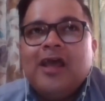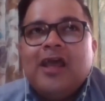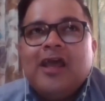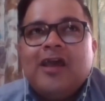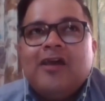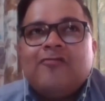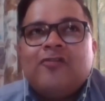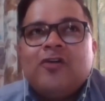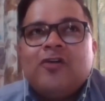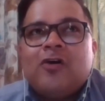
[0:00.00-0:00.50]

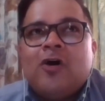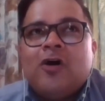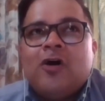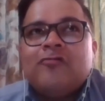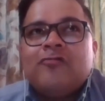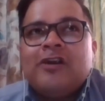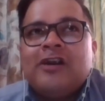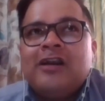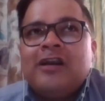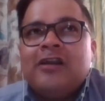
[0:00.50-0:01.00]
If you're
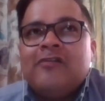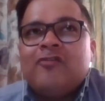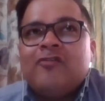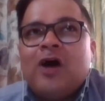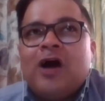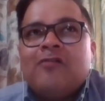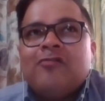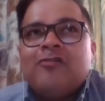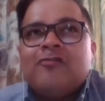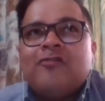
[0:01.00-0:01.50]
confident, if you
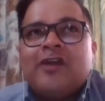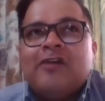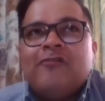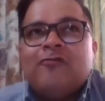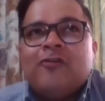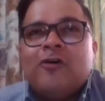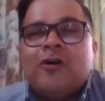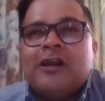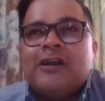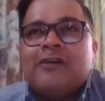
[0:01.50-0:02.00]
have a
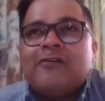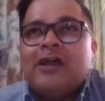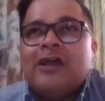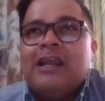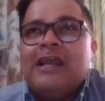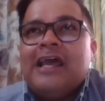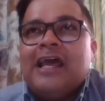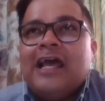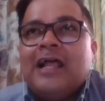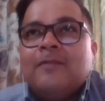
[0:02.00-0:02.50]
framework, it
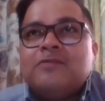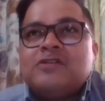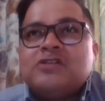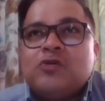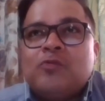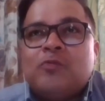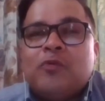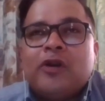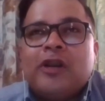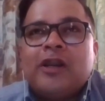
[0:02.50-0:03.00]
really helps
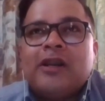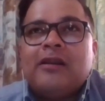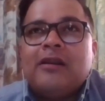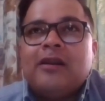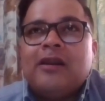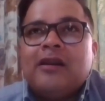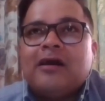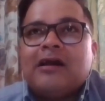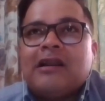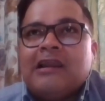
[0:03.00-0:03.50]
to put it
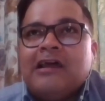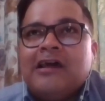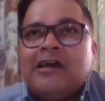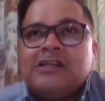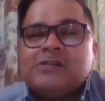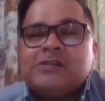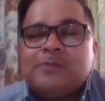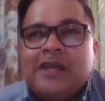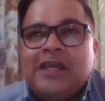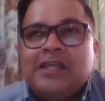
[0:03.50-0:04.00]
in a clear
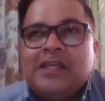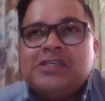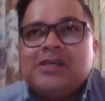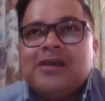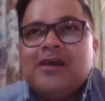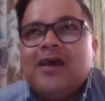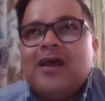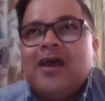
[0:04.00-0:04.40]
speech.